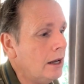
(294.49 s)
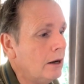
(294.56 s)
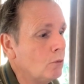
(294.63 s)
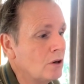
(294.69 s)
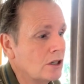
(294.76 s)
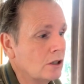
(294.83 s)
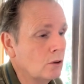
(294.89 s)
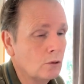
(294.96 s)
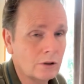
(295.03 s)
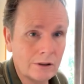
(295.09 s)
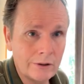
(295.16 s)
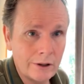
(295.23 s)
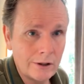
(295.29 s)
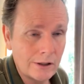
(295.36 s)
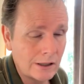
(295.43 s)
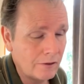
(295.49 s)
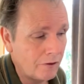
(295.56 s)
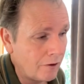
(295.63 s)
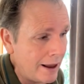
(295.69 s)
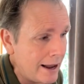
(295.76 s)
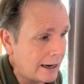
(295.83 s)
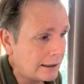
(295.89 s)
which is also known as the
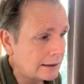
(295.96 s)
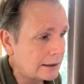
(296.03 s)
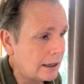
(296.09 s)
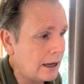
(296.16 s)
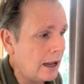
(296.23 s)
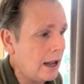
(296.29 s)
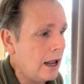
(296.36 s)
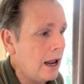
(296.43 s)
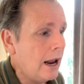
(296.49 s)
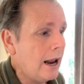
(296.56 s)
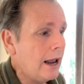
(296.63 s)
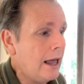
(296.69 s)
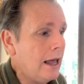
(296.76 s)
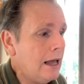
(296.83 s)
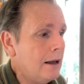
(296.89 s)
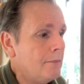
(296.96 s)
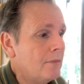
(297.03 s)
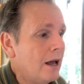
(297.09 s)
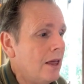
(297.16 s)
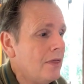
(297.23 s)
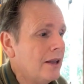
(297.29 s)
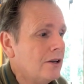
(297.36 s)
flax.
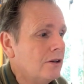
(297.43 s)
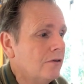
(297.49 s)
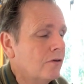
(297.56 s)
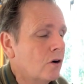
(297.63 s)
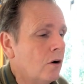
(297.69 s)
And then you've